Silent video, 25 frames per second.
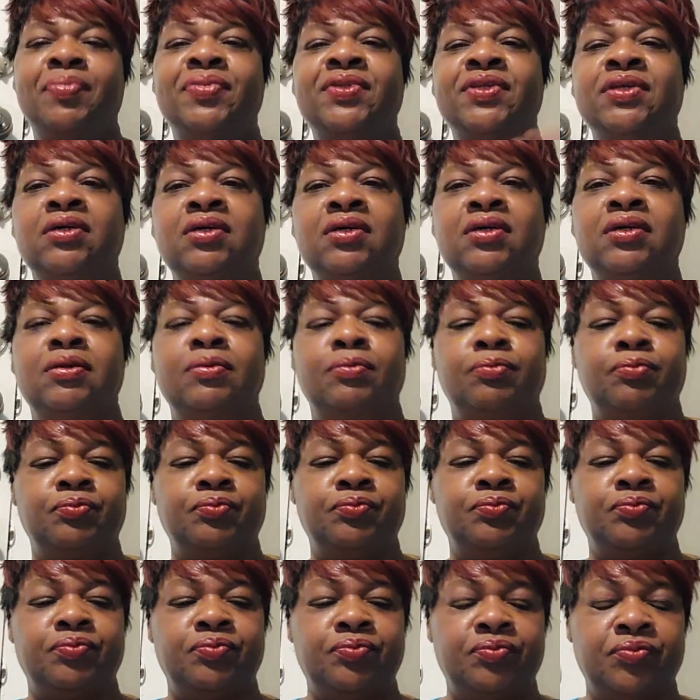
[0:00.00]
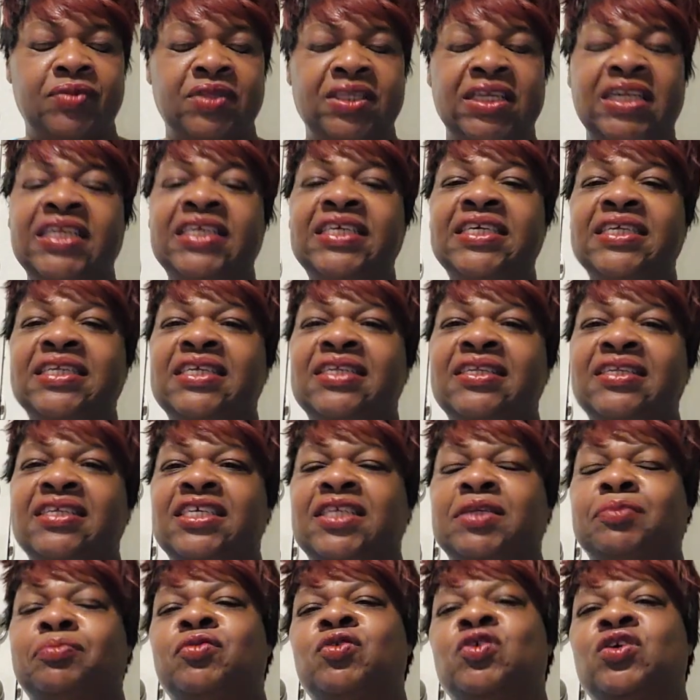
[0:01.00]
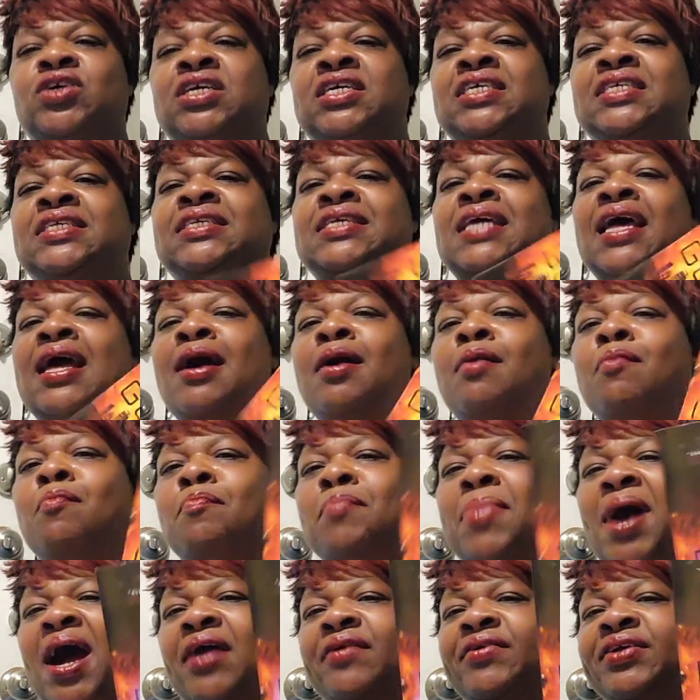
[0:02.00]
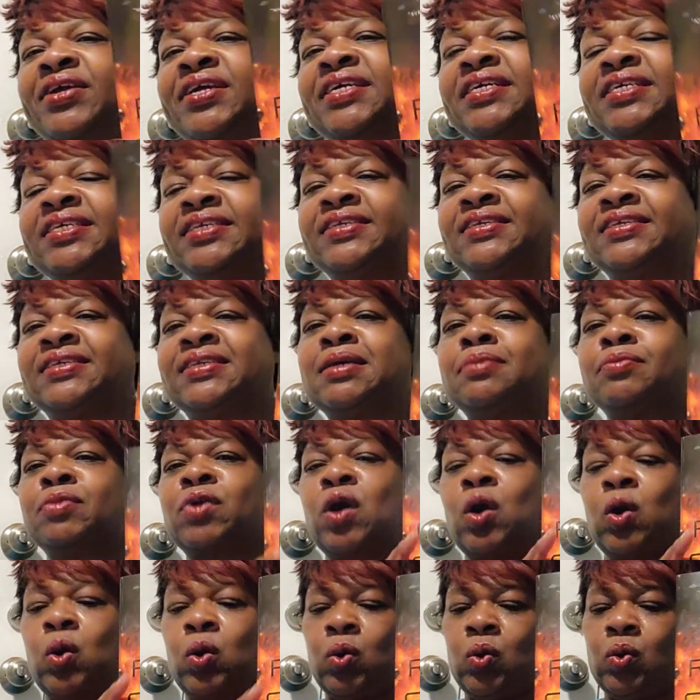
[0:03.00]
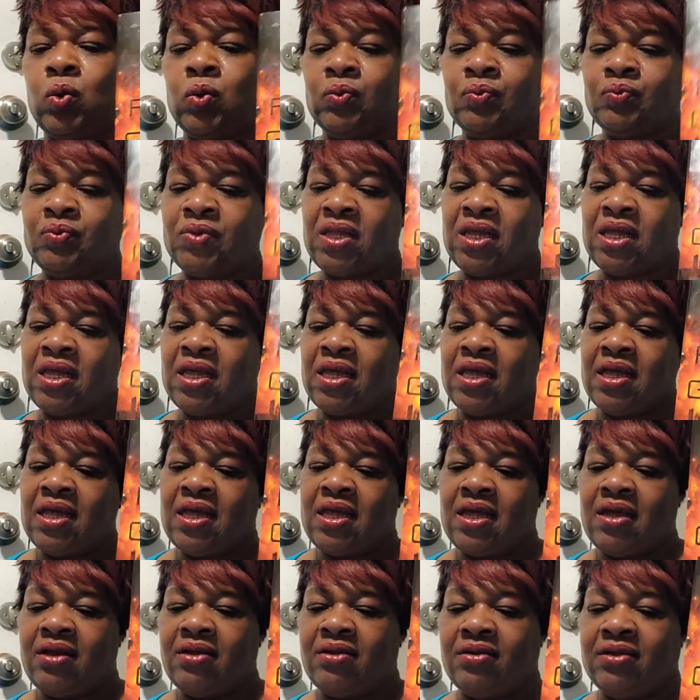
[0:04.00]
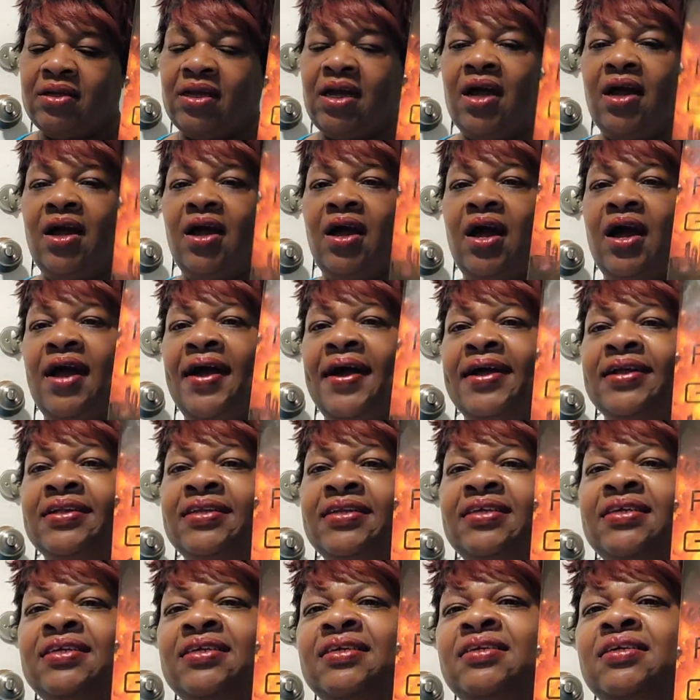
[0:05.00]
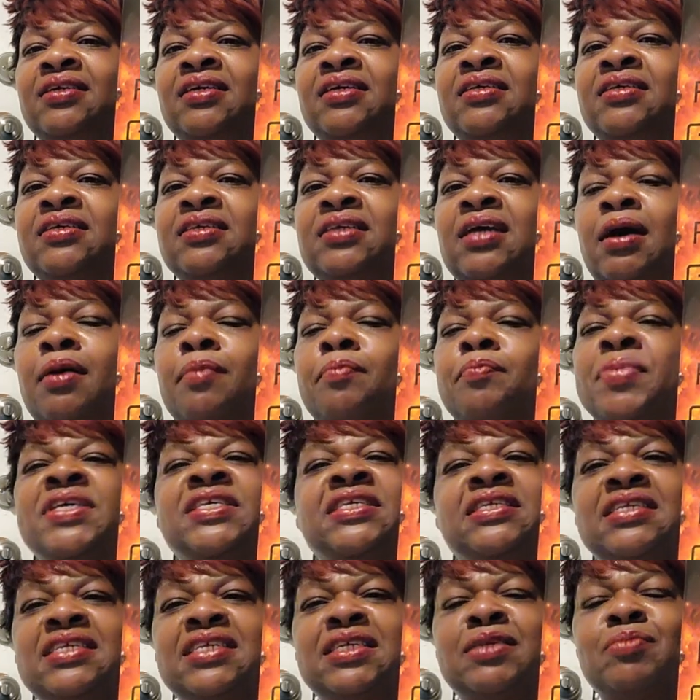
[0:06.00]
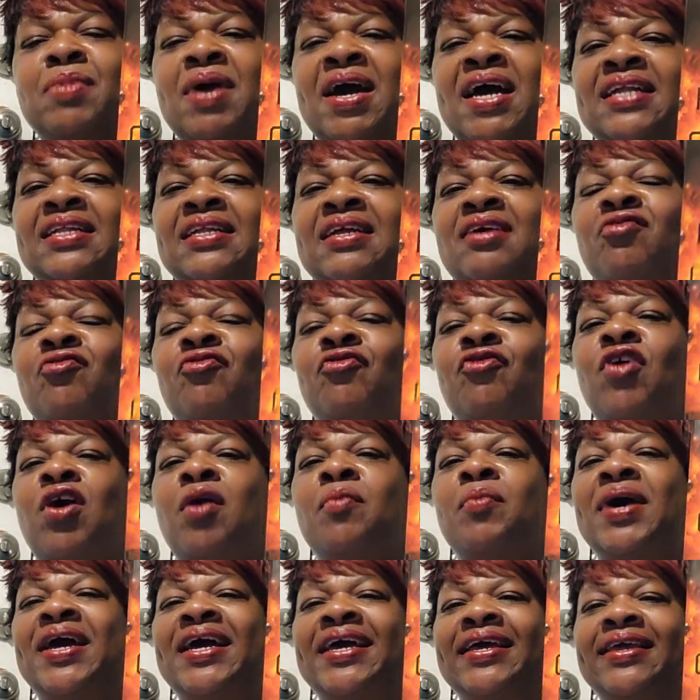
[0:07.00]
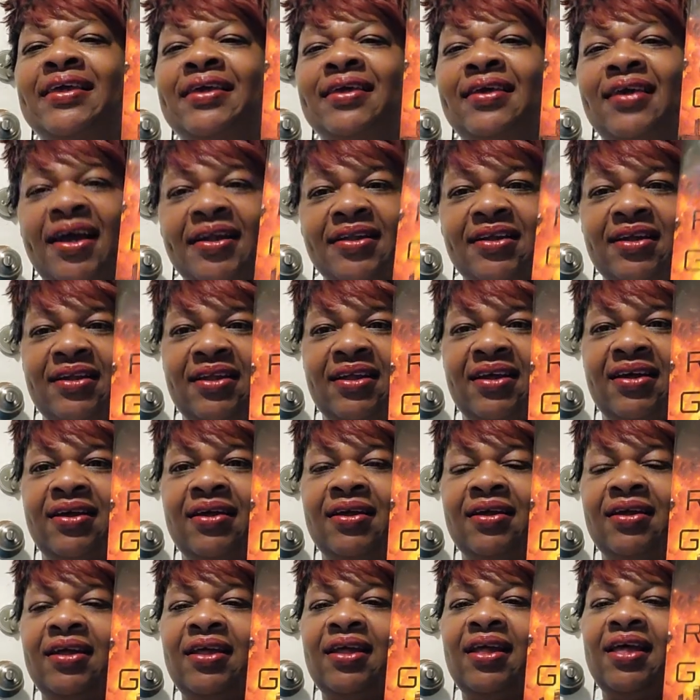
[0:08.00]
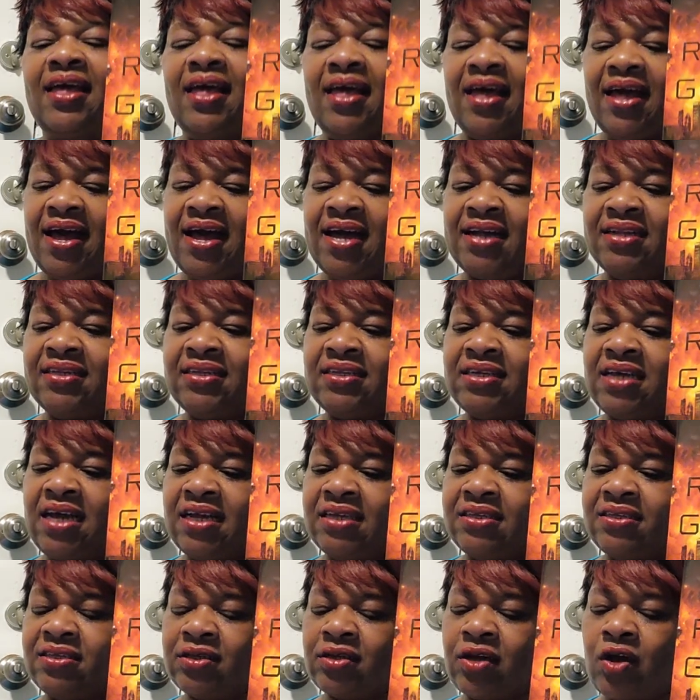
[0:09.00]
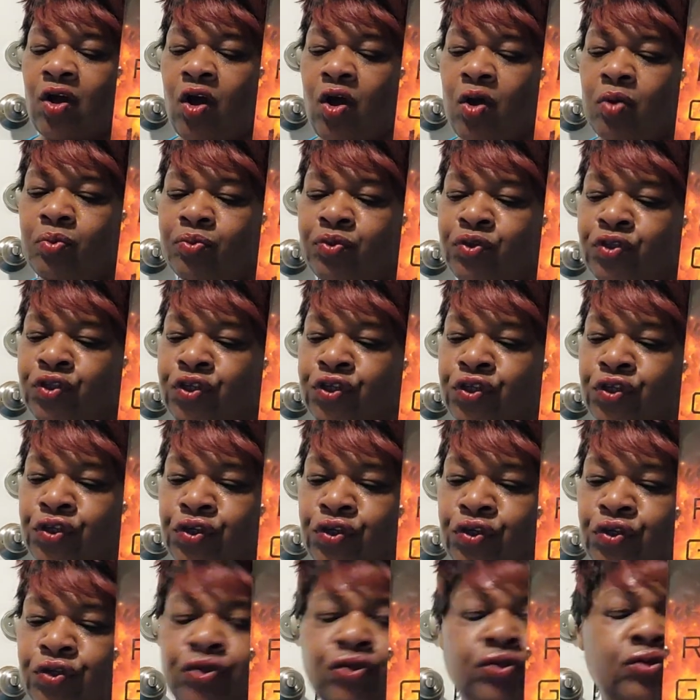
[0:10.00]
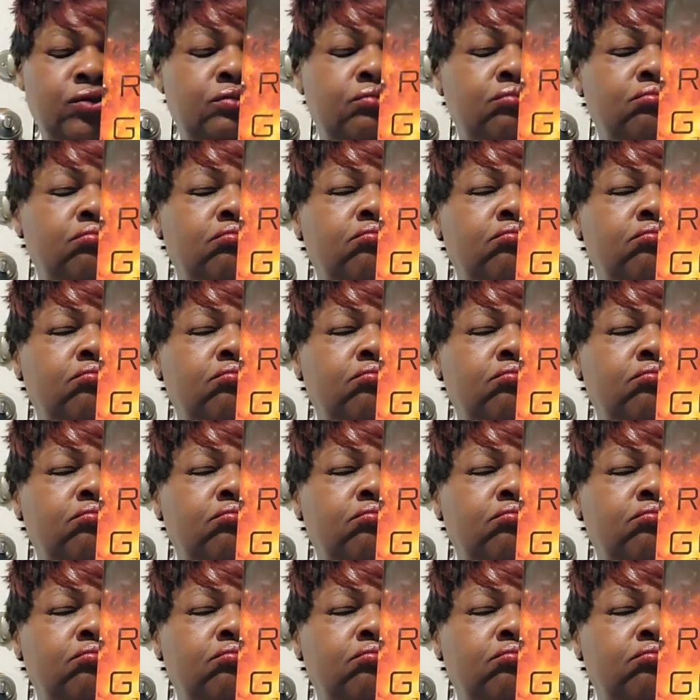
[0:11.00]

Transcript: the lead in this book is Barry Simcoe, and he is a businessman from Canada, and he has come to